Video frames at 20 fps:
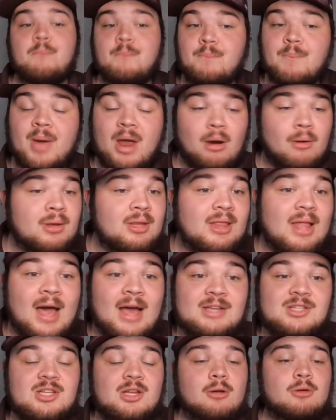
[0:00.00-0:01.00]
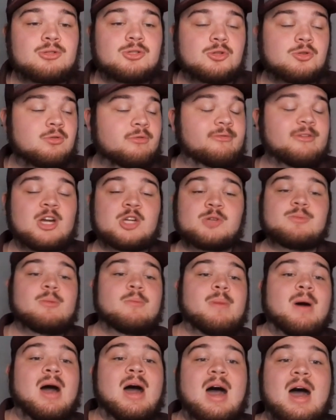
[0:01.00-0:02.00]
Buried last year as a true freshman
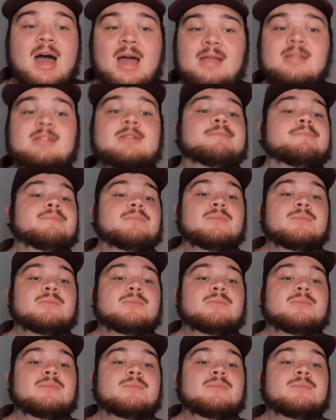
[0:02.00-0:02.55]
behind